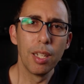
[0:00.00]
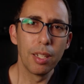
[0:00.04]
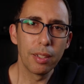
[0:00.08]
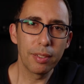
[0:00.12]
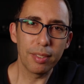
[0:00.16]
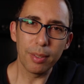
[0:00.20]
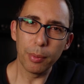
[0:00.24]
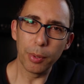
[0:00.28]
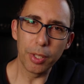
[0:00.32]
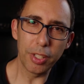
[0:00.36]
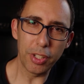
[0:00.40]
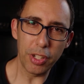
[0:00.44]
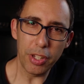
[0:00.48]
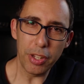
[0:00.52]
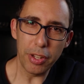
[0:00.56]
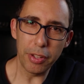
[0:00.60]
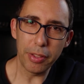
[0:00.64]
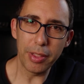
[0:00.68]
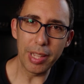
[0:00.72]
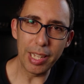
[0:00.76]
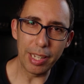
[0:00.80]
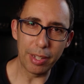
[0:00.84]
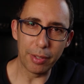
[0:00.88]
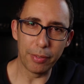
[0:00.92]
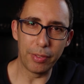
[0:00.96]
So what do you
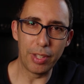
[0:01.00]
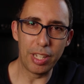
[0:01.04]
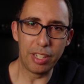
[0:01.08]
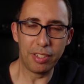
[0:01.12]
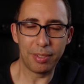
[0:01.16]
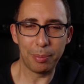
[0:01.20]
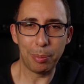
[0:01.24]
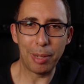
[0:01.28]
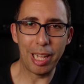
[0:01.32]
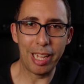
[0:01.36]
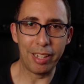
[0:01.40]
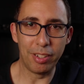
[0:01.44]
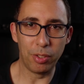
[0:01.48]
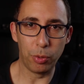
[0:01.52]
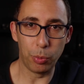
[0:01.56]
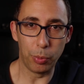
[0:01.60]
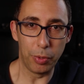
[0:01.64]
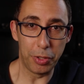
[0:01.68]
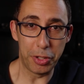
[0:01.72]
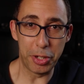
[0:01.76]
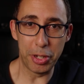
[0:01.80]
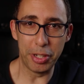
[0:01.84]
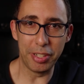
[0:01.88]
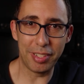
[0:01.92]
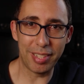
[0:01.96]
think of these plans?
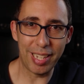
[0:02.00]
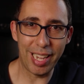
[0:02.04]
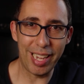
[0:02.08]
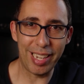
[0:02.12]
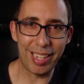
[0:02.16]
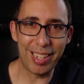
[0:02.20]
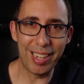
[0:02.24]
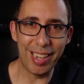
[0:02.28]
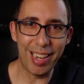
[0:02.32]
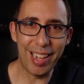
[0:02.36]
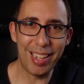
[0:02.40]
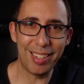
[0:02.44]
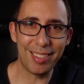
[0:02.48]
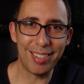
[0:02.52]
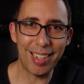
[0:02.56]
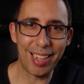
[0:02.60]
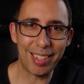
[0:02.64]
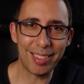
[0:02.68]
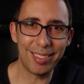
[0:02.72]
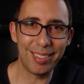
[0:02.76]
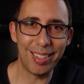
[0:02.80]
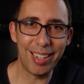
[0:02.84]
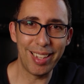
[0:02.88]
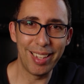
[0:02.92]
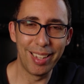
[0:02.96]
Would you take an air
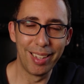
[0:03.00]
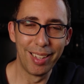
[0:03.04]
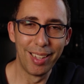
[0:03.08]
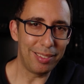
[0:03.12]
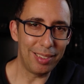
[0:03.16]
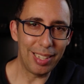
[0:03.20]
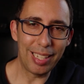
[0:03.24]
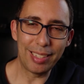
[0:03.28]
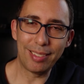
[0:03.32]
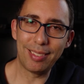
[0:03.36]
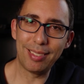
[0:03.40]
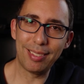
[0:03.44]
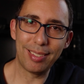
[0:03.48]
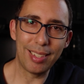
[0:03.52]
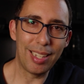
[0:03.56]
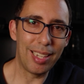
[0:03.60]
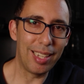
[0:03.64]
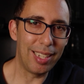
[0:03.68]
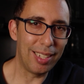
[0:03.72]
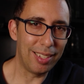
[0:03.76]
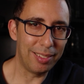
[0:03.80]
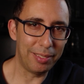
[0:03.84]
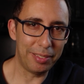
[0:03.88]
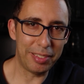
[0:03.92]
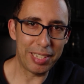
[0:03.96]
taxi? Let's
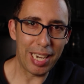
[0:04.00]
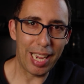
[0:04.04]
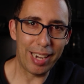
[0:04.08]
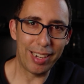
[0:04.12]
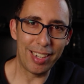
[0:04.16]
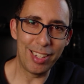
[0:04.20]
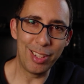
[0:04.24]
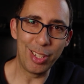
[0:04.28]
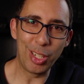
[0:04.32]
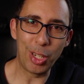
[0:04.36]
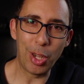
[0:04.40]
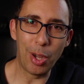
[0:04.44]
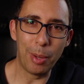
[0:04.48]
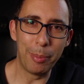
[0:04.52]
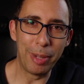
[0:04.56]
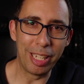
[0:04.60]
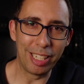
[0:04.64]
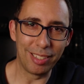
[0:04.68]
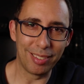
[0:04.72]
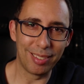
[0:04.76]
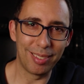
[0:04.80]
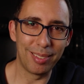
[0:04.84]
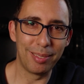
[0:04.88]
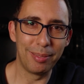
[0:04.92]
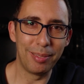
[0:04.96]
uh, chat in the
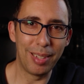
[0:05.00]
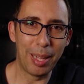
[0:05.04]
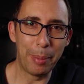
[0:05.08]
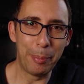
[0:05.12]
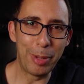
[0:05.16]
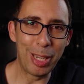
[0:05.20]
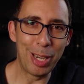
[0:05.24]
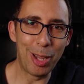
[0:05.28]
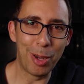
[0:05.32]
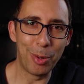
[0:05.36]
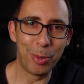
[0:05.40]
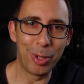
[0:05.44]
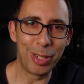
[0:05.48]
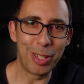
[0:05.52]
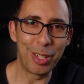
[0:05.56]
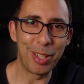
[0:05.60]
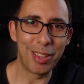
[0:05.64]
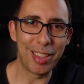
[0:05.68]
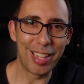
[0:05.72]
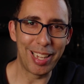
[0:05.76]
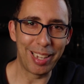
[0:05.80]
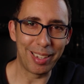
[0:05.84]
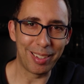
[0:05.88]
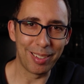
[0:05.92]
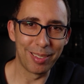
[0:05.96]
comments. Let me know what you
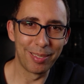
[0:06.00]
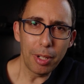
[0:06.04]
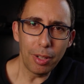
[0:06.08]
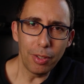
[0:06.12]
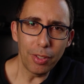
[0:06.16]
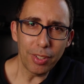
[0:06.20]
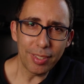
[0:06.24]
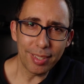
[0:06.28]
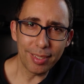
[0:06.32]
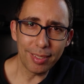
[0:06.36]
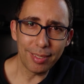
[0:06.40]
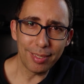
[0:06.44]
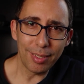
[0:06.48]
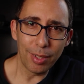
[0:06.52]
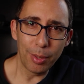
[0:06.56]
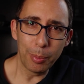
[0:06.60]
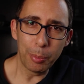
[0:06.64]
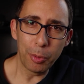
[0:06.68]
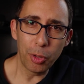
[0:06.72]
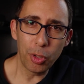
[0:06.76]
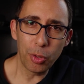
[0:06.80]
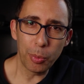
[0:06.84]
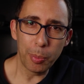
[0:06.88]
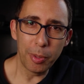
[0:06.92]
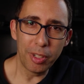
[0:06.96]
think. It looks as though
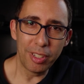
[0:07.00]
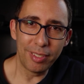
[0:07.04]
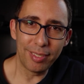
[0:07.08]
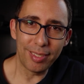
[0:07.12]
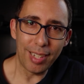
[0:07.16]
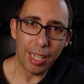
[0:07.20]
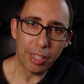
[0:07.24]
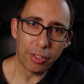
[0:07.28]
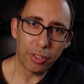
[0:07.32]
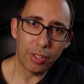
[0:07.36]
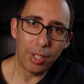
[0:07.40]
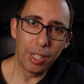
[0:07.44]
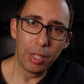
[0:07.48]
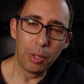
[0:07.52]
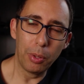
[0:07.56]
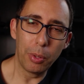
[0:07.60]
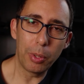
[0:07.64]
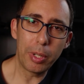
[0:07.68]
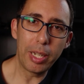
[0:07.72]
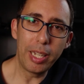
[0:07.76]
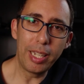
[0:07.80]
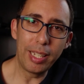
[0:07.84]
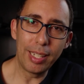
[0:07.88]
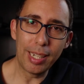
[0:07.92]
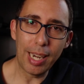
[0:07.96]
Brisbane is actually
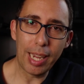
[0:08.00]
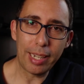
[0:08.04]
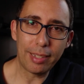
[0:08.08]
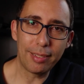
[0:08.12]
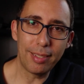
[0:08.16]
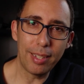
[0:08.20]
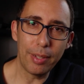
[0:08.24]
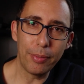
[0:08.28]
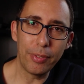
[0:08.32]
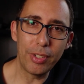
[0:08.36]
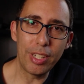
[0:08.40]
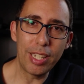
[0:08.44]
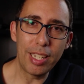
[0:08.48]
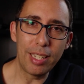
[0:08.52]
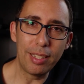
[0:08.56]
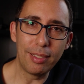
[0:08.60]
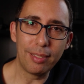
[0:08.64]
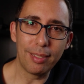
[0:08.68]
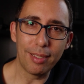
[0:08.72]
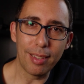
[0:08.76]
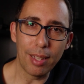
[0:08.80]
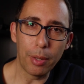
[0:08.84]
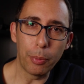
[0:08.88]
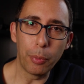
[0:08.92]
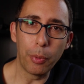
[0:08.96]
looking at
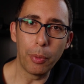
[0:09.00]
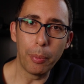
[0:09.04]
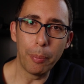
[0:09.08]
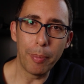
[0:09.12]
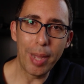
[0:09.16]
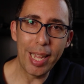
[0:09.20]
activities that will